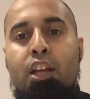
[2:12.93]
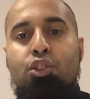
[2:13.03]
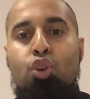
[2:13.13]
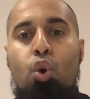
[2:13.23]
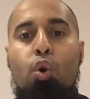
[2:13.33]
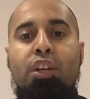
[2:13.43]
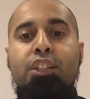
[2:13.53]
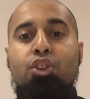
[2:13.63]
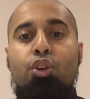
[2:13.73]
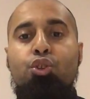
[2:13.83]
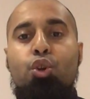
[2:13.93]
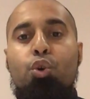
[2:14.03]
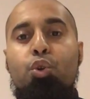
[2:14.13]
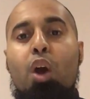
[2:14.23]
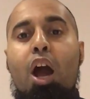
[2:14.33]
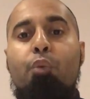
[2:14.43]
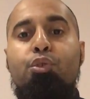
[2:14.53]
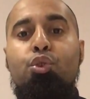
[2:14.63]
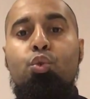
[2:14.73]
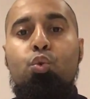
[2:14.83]
So he's going to show you how
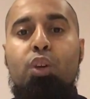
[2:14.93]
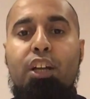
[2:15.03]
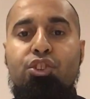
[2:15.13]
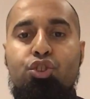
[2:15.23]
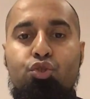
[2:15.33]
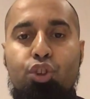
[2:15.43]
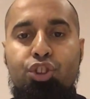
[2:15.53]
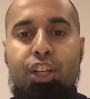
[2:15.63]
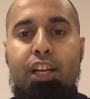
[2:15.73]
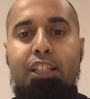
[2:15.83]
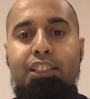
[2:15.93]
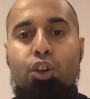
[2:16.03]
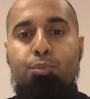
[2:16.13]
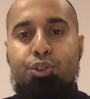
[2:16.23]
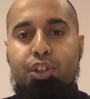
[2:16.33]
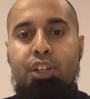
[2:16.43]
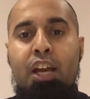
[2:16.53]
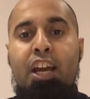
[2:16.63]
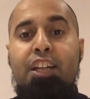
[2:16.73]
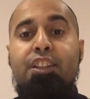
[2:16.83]
you can structure a lease option
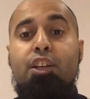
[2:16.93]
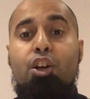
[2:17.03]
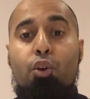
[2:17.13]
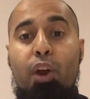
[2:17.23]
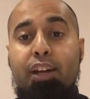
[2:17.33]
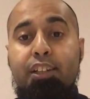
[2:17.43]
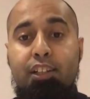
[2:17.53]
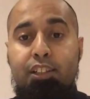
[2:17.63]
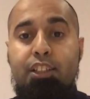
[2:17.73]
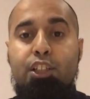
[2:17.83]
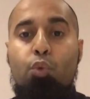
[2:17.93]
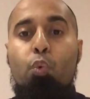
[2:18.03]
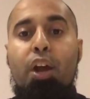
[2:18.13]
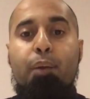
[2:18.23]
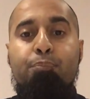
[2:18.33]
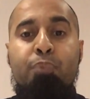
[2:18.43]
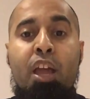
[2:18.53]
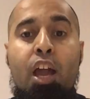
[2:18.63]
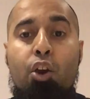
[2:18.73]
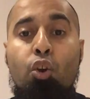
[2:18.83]
in the correct legal way
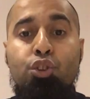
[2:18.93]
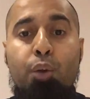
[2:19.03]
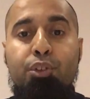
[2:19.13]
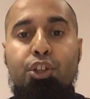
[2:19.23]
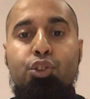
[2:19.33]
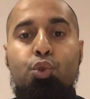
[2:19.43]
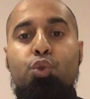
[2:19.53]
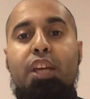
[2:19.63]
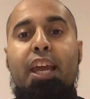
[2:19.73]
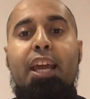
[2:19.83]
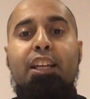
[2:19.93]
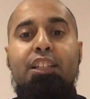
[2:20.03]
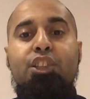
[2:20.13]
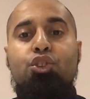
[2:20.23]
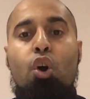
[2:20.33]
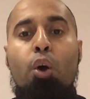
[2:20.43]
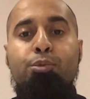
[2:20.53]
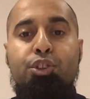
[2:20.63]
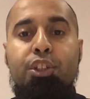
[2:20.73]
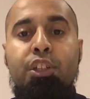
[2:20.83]
and also how you can use a lease
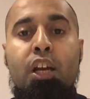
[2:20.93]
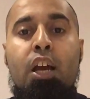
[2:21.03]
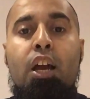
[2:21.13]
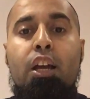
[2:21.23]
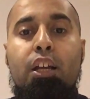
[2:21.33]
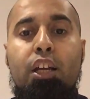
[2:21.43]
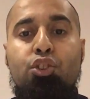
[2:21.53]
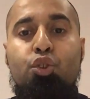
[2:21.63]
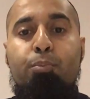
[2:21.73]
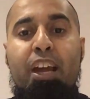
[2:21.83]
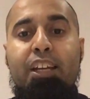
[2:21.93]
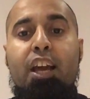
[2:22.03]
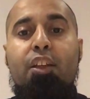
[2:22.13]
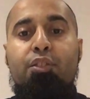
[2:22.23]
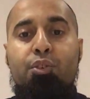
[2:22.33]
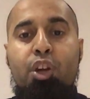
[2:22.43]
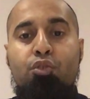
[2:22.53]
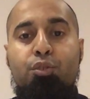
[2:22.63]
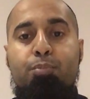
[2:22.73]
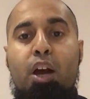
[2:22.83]
option uh, to make
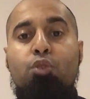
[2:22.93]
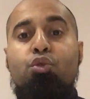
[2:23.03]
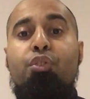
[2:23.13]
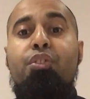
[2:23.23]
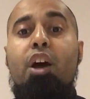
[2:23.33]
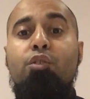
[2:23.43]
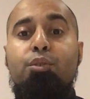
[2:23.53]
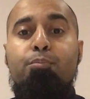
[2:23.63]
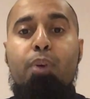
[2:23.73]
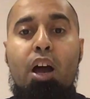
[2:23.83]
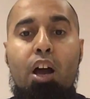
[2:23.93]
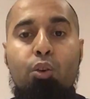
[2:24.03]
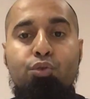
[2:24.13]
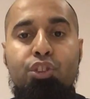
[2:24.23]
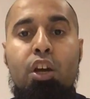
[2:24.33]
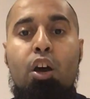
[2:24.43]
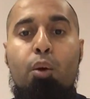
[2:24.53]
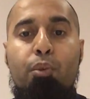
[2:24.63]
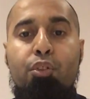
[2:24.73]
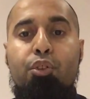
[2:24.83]
300 pounds to 1000 pounds
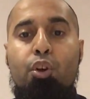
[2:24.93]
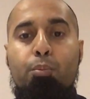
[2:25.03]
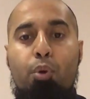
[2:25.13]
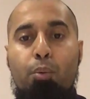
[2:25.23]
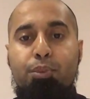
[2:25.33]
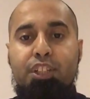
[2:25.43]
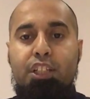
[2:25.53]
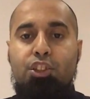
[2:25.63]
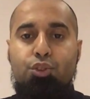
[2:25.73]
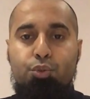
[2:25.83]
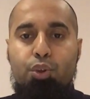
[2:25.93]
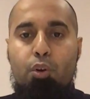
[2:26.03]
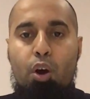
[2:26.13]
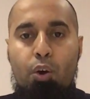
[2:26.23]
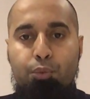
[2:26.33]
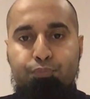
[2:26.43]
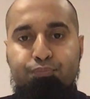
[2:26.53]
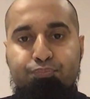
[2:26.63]
a month on a property you don't own